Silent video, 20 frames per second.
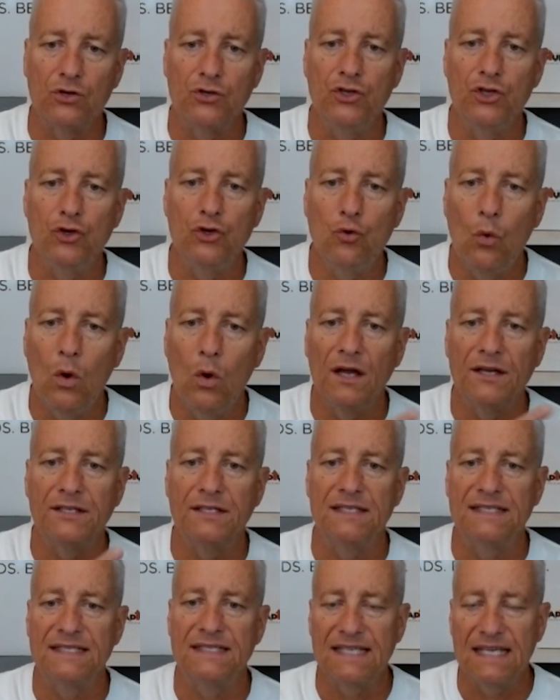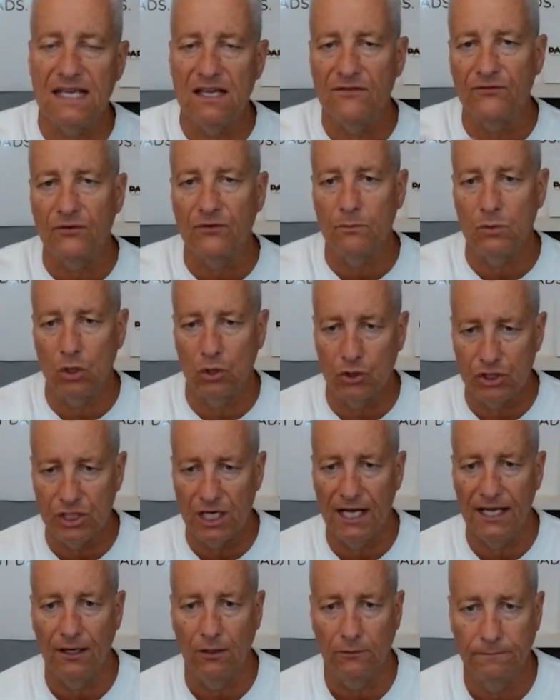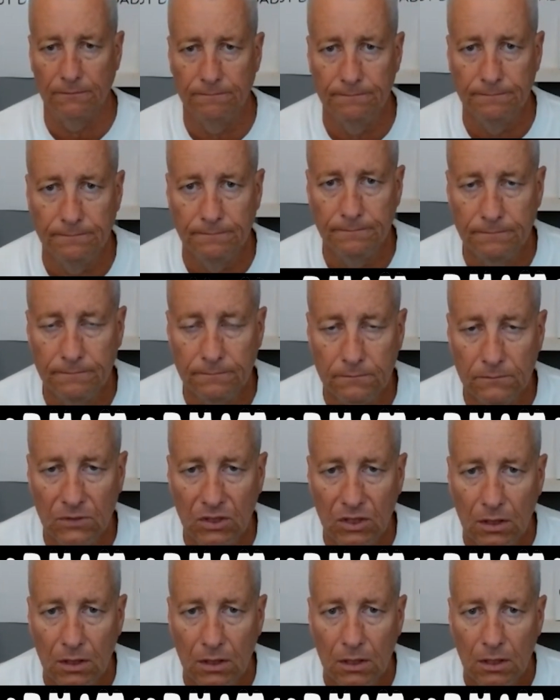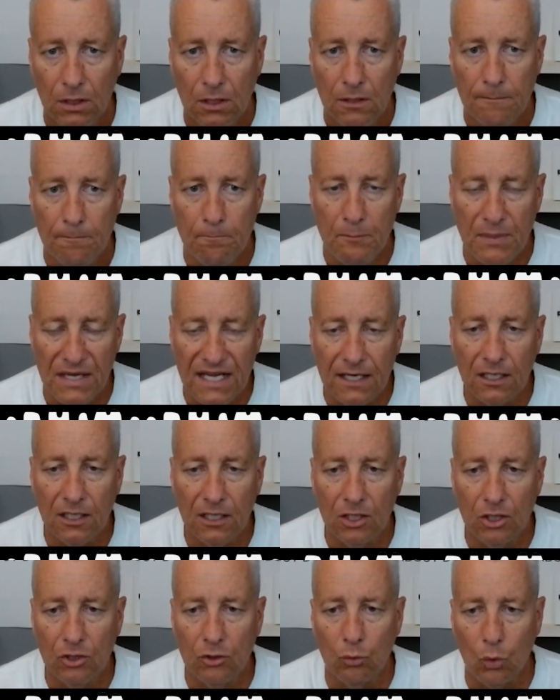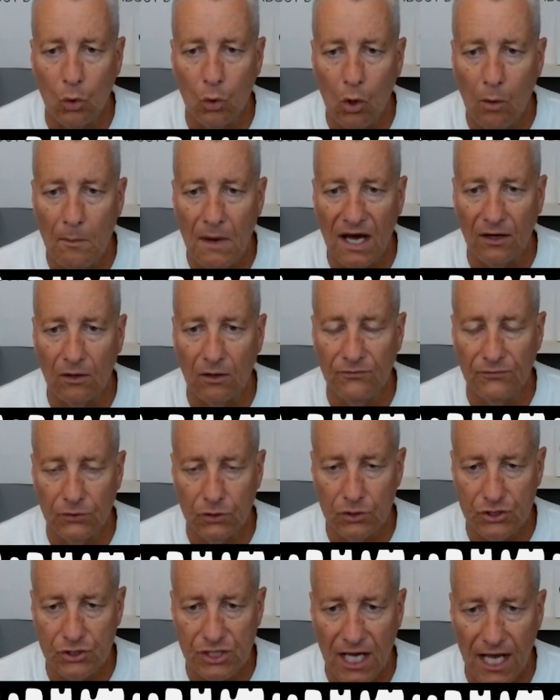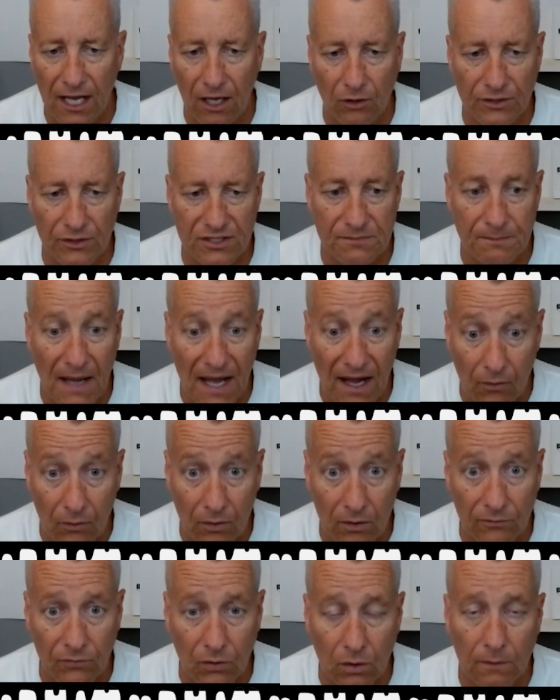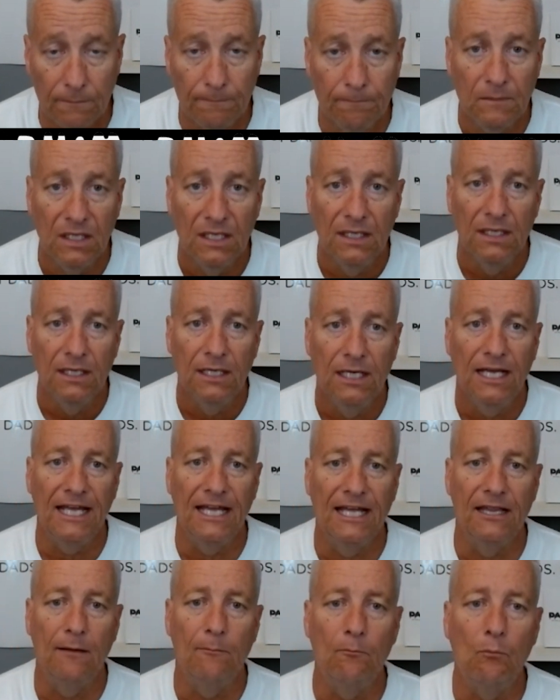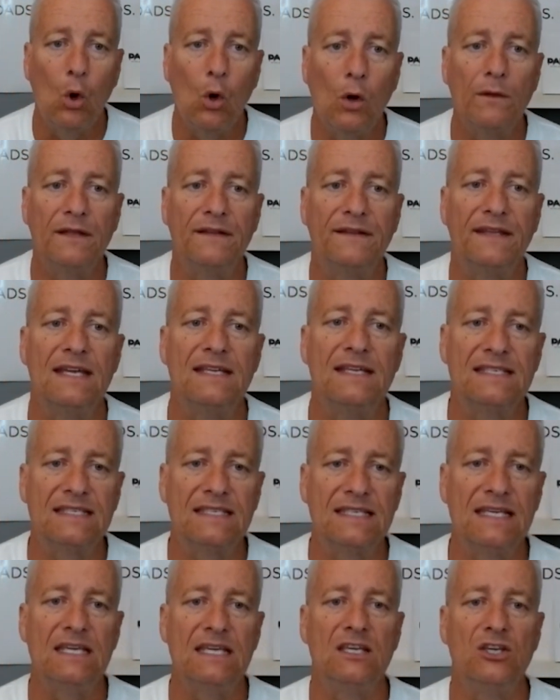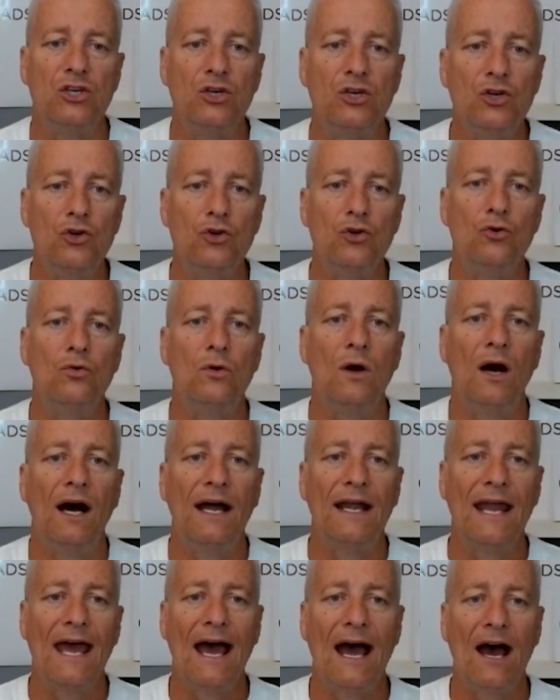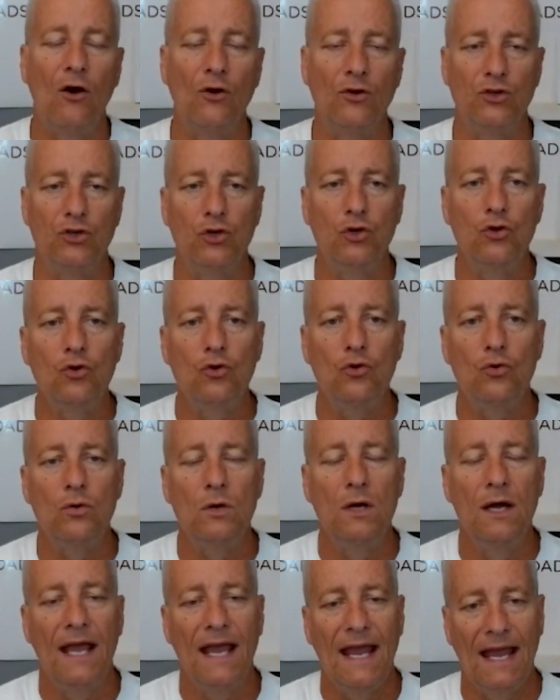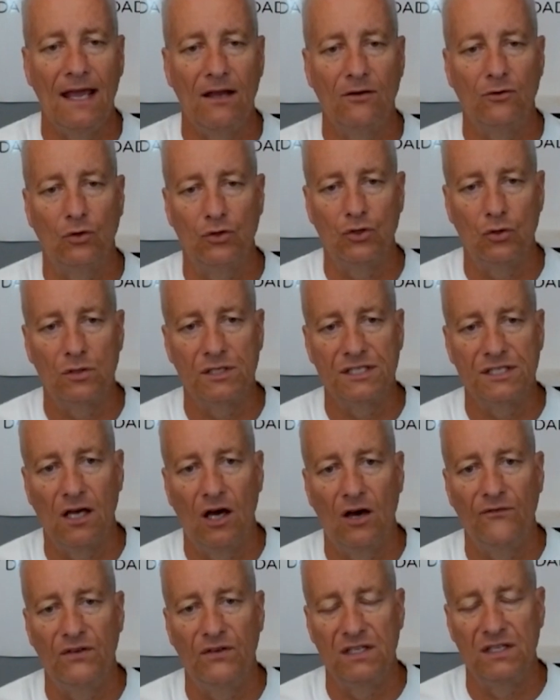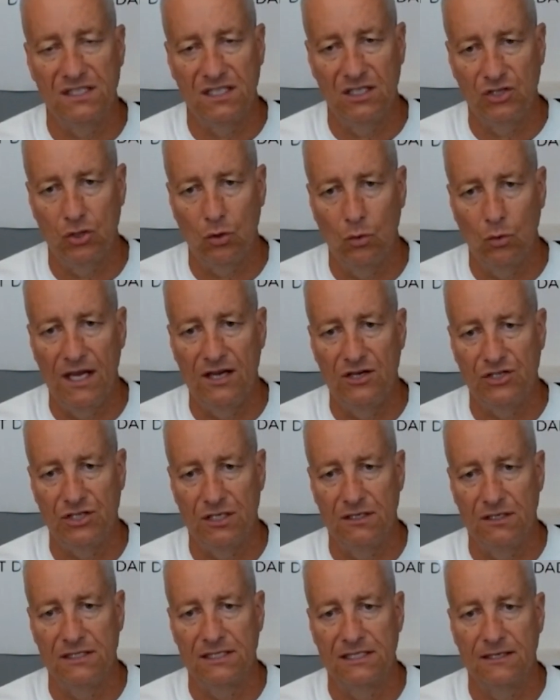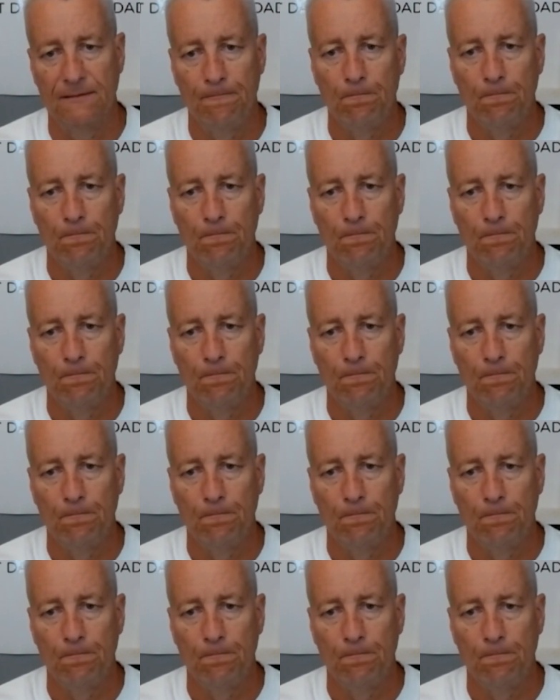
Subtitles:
you want to see from your child. Being a good role model for your child is powerful. And the more that they see you on how you handle yourself in situations,